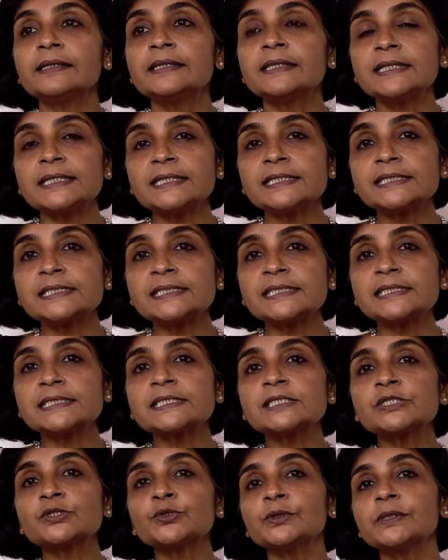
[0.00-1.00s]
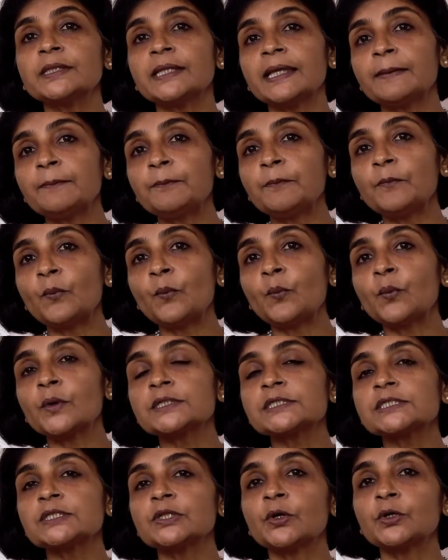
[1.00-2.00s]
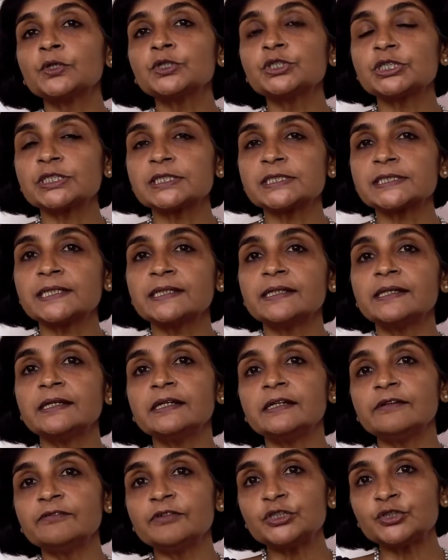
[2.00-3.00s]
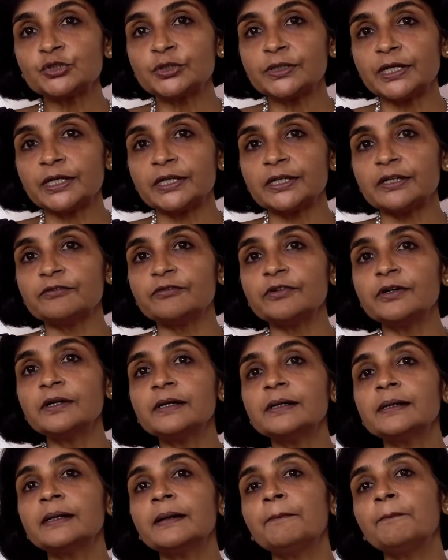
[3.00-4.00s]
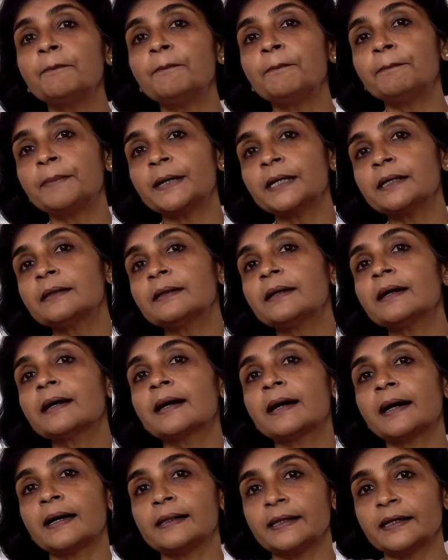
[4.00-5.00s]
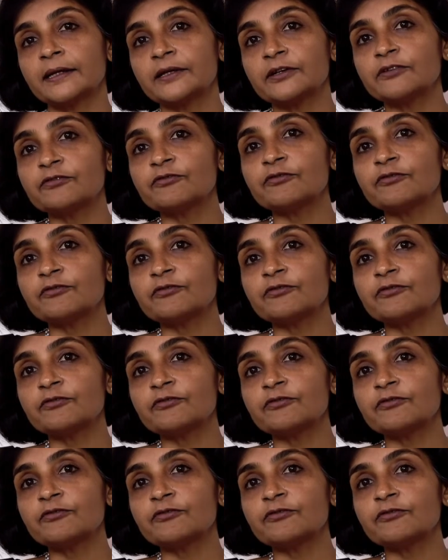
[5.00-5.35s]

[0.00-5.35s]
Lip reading: this to them was not just an individual endeavor but a collective